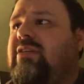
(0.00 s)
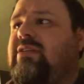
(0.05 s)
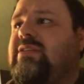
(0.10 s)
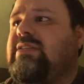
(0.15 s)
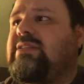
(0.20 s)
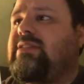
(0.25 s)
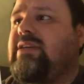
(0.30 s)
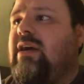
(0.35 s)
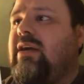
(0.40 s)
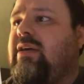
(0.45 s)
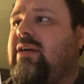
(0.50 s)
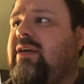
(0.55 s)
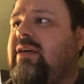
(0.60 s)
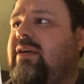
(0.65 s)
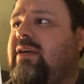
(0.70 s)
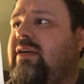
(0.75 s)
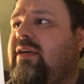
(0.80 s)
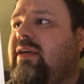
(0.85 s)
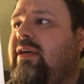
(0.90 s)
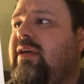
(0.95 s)
sunk.
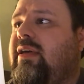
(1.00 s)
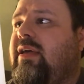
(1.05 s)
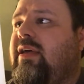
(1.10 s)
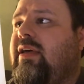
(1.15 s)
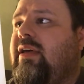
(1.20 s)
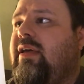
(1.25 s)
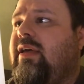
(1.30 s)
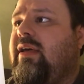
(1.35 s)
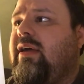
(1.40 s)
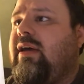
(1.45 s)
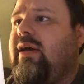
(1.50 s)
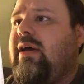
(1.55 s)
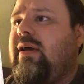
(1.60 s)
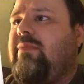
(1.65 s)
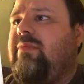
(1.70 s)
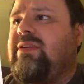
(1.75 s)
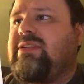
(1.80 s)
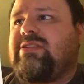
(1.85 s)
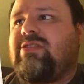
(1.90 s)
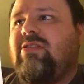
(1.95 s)
I
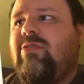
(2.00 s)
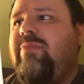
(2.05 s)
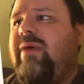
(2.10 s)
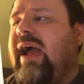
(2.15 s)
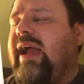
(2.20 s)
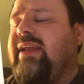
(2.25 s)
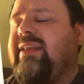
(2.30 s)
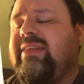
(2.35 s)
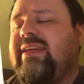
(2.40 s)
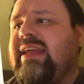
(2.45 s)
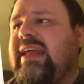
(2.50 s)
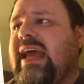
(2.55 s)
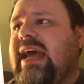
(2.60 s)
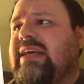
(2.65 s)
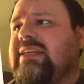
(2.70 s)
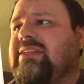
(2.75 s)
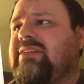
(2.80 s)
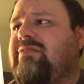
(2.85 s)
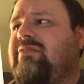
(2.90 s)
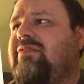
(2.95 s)
must go back to the
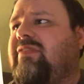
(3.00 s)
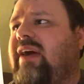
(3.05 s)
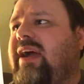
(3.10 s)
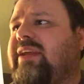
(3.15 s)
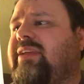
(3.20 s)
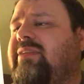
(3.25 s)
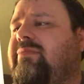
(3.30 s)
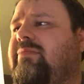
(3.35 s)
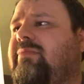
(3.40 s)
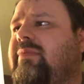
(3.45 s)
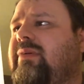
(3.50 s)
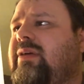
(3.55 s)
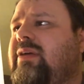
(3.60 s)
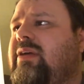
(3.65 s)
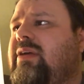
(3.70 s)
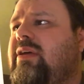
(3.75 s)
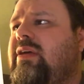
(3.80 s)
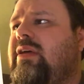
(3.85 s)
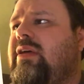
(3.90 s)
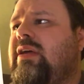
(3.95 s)
castle and find him.
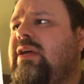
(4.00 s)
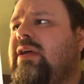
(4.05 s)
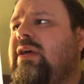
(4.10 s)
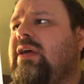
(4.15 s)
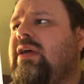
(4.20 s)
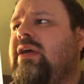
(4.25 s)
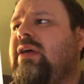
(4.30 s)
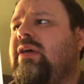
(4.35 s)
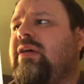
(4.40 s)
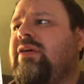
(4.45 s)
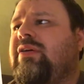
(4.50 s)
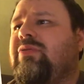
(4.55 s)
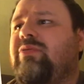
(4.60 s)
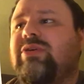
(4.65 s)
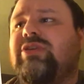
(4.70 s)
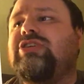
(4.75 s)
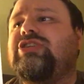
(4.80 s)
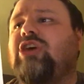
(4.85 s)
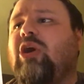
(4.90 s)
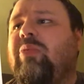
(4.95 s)
Will
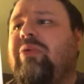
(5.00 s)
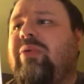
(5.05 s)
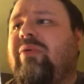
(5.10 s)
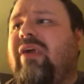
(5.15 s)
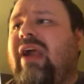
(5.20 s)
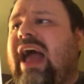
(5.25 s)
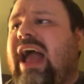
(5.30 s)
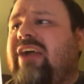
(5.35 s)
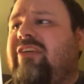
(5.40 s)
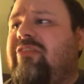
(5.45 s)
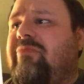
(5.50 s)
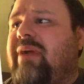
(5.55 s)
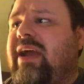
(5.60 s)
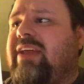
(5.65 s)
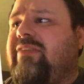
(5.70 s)
you show me where Akron might have